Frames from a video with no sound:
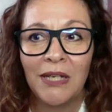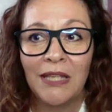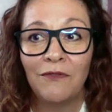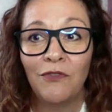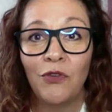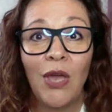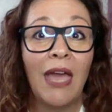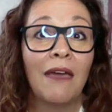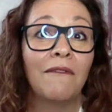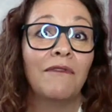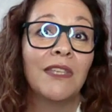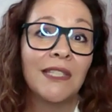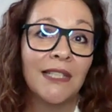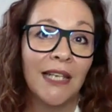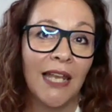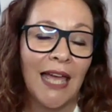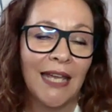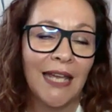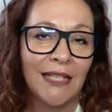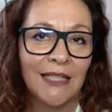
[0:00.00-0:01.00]
if you have this
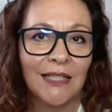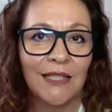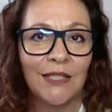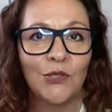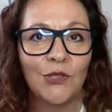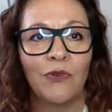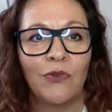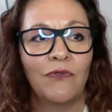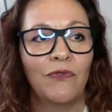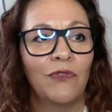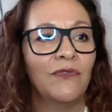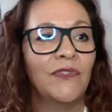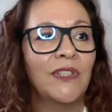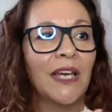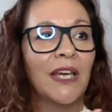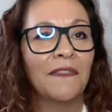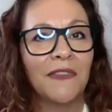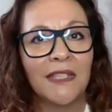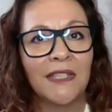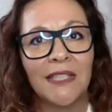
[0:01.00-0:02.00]
license or if you've
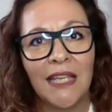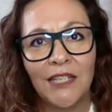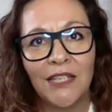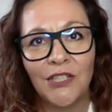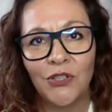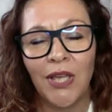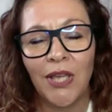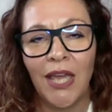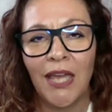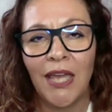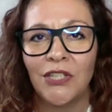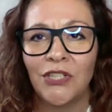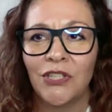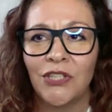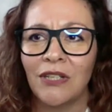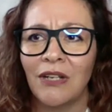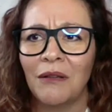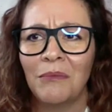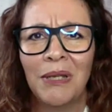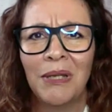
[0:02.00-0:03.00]
done this
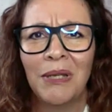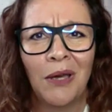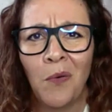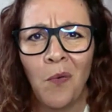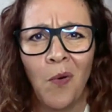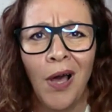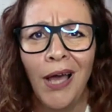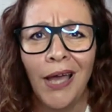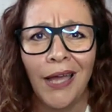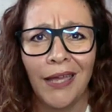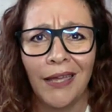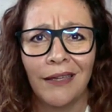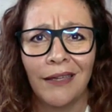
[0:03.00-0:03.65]
education, I'll be like, why?